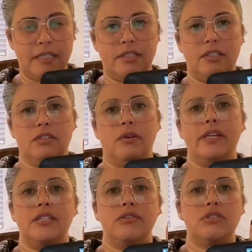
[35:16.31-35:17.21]
It's just
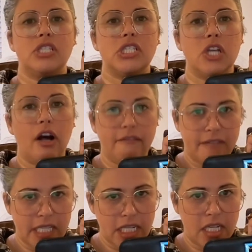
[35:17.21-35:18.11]
going to
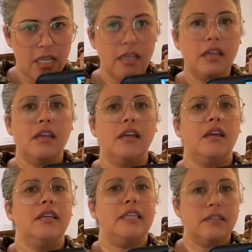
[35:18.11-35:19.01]
soften
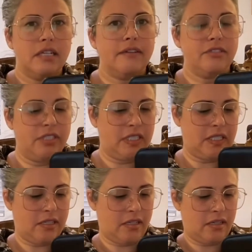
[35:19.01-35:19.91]
year after
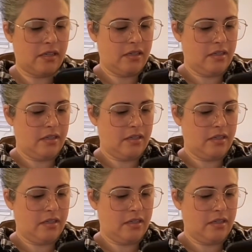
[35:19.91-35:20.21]
year.